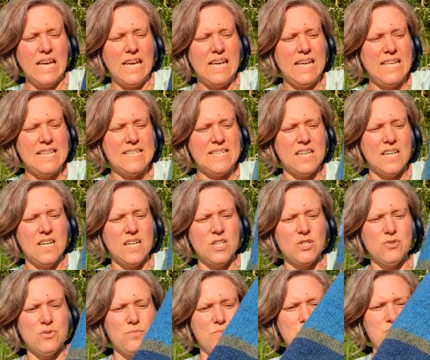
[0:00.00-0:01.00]
It's
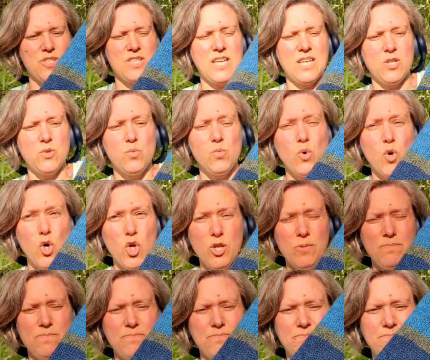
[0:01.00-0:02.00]
100% wool.